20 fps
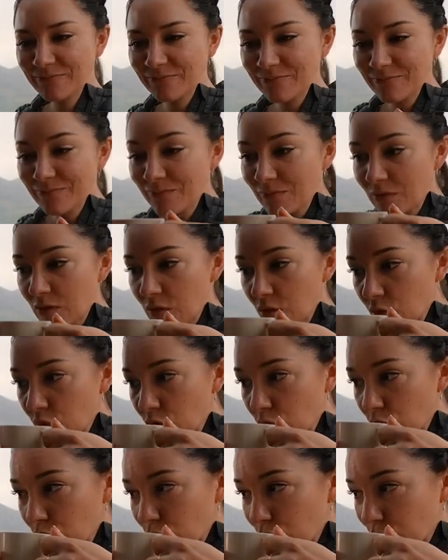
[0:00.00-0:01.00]

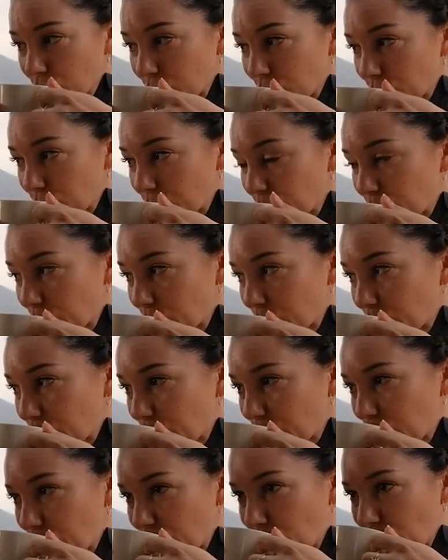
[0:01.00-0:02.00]

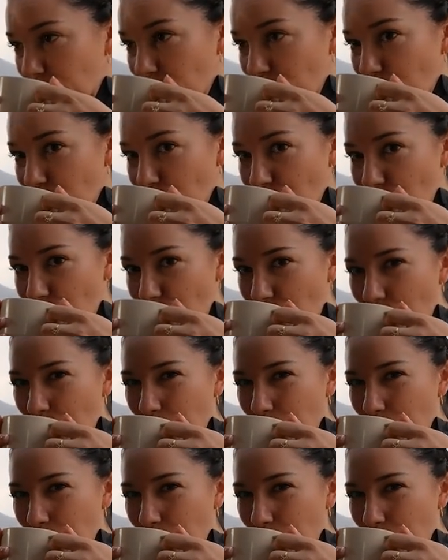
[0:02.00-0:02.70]
(silent)